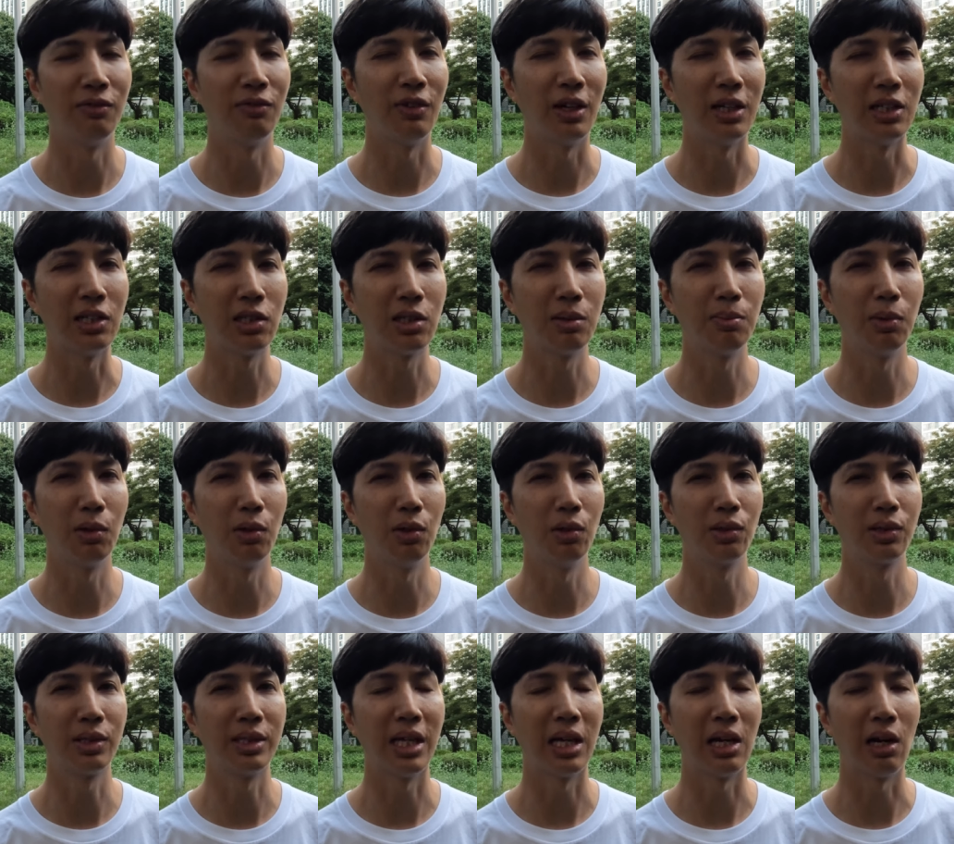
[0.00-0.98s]

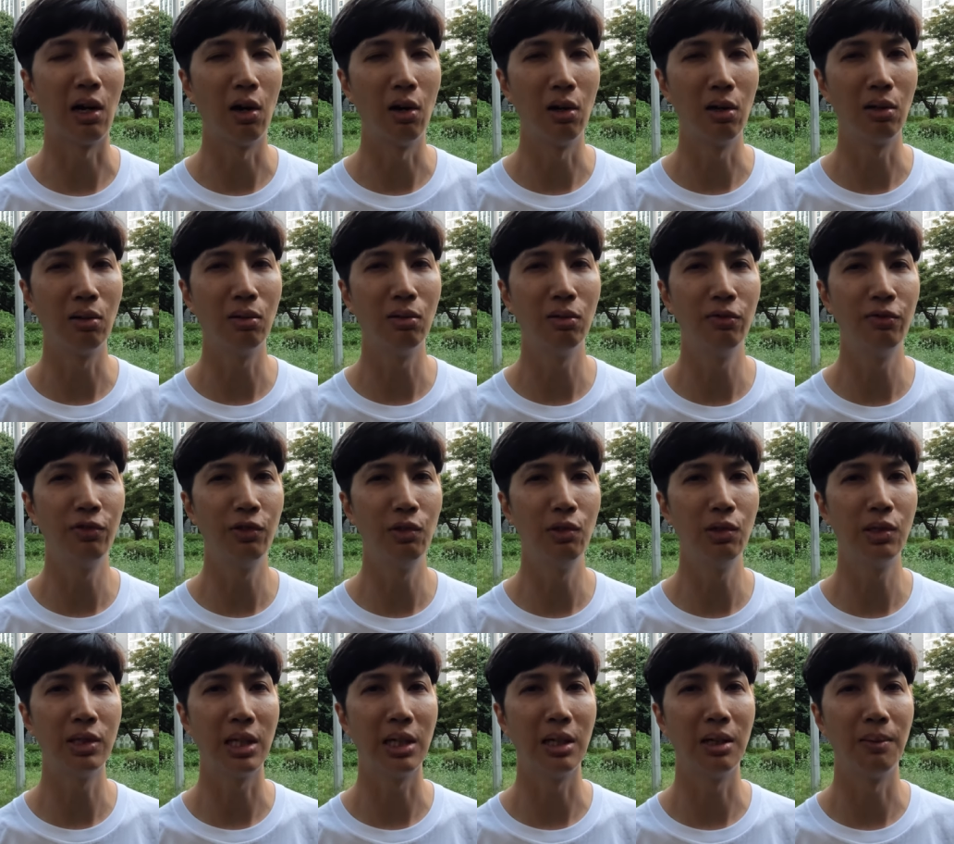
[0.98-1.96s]
vegetables that aren't Whole
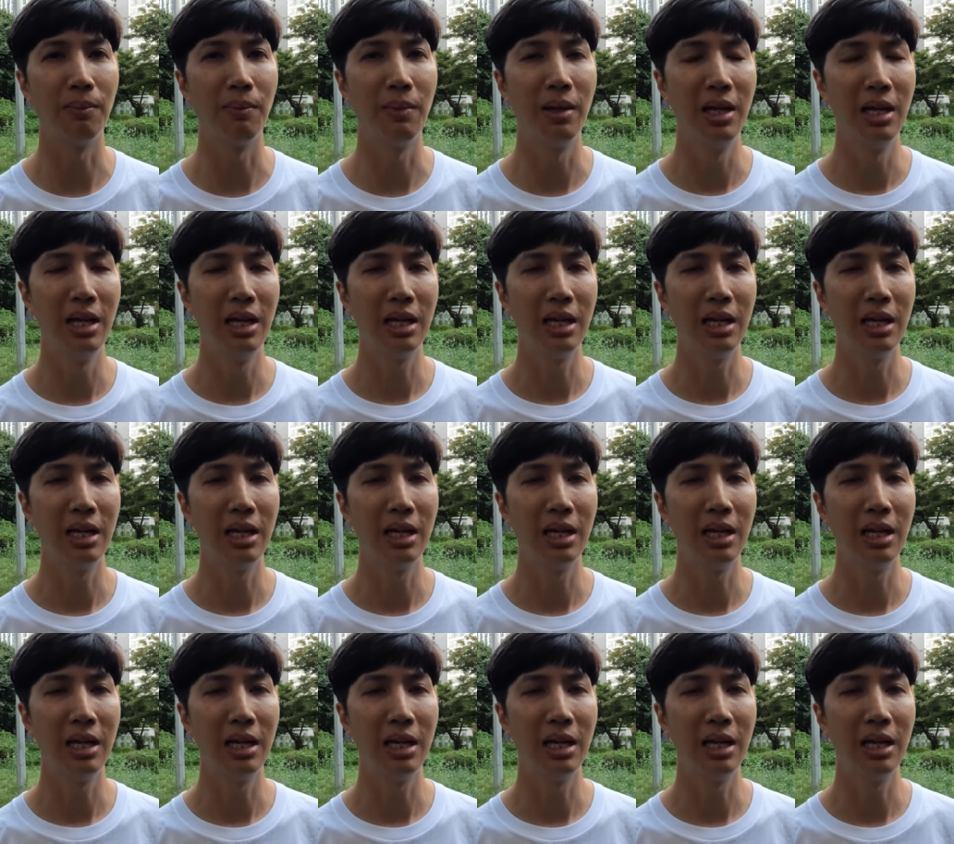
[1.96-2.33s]
Foods. Um,